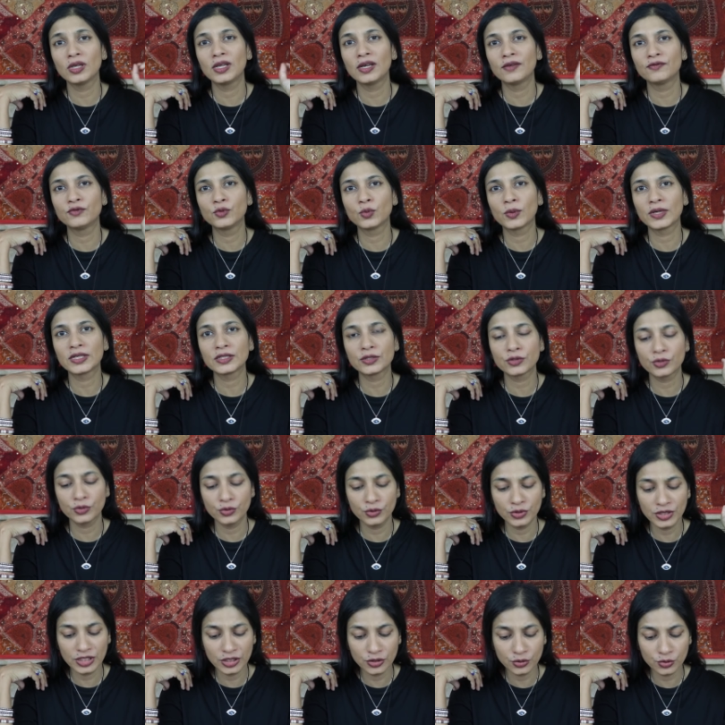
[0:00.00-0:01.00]
loved ones so
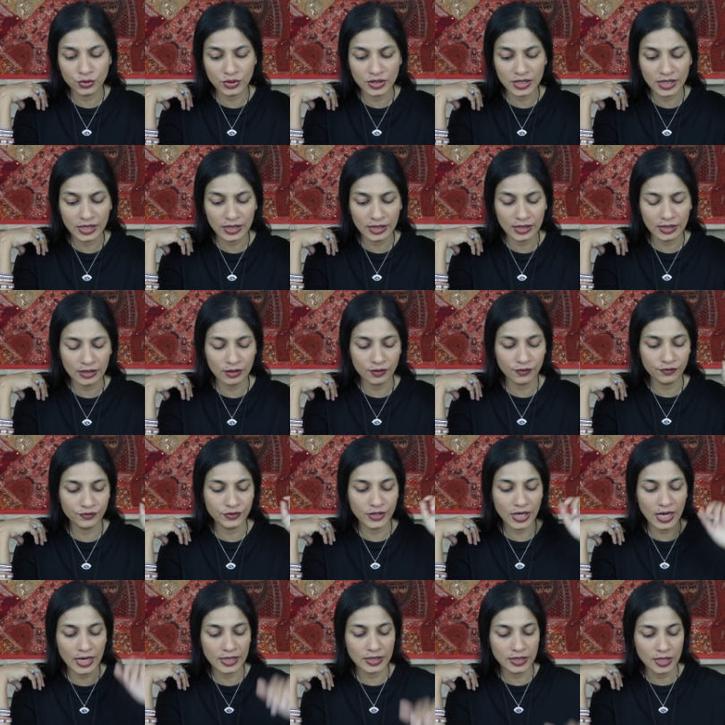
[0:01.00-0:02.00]
you need to take care
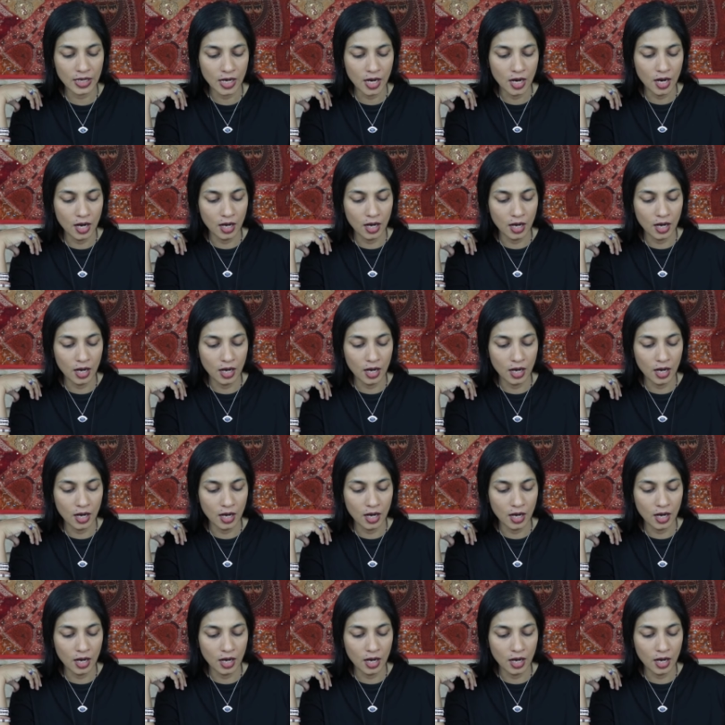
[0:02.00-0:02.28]
of that